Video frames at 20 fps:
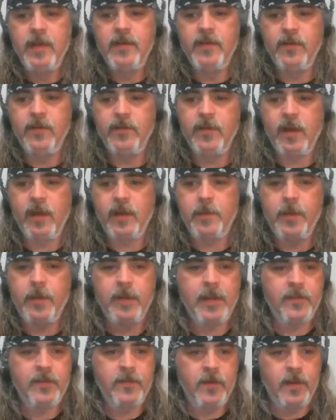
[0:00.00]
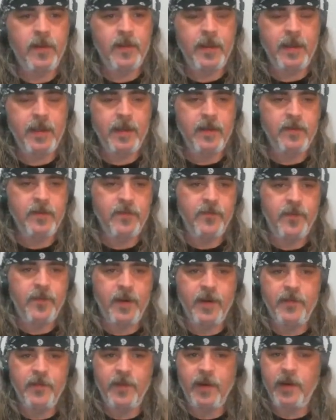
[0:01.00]
to talk about that sort of thing, and it's
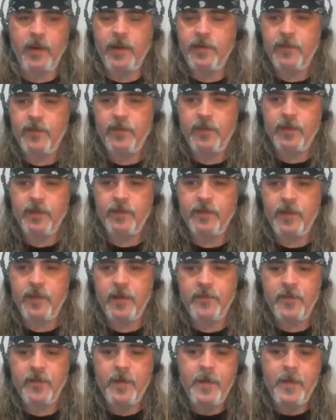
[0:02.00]
very, very interesting stuff.